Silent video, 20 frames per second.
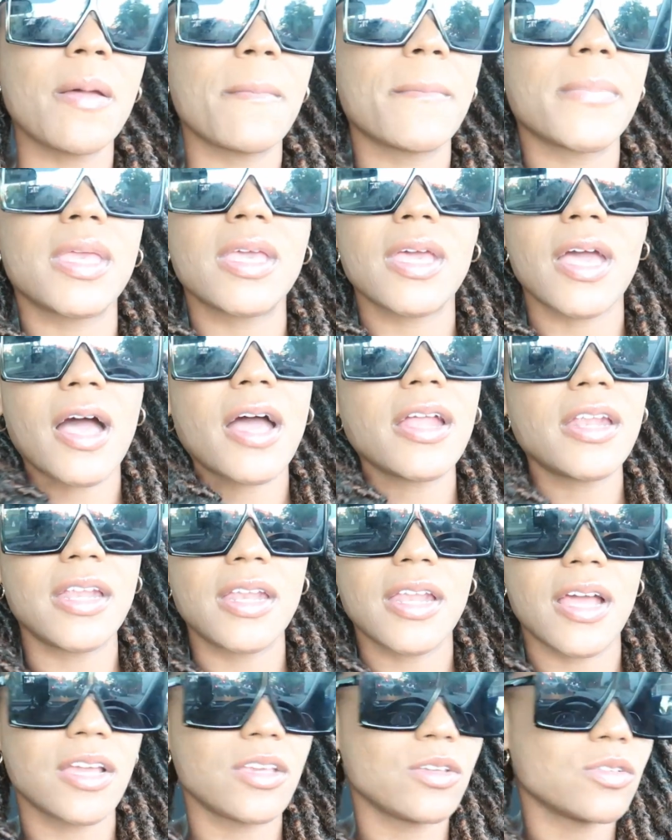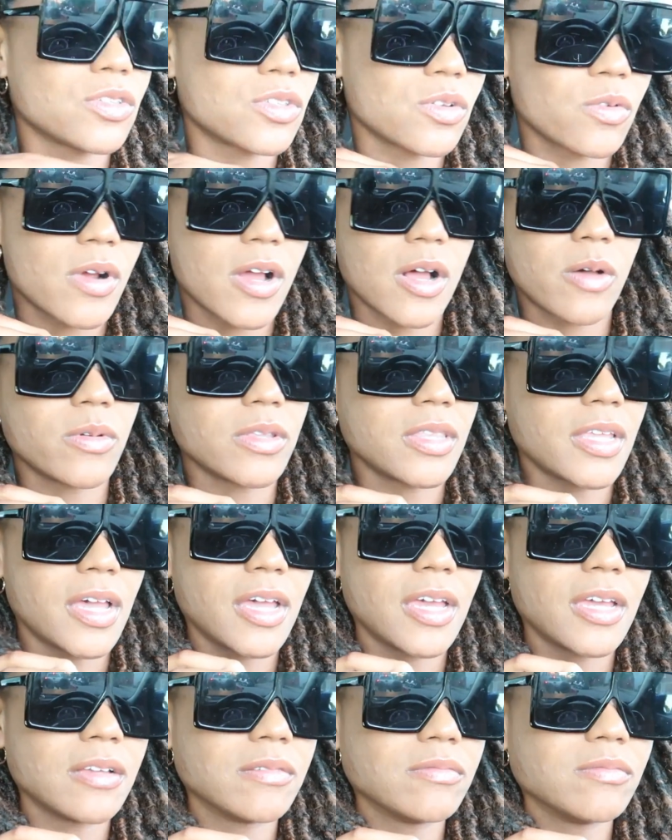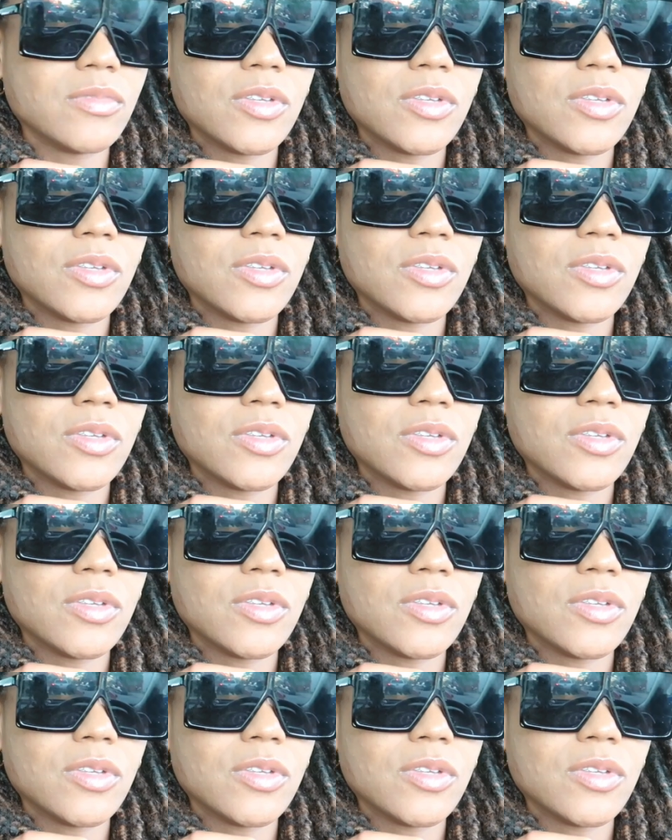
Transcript: but yeah i did not used to rock with that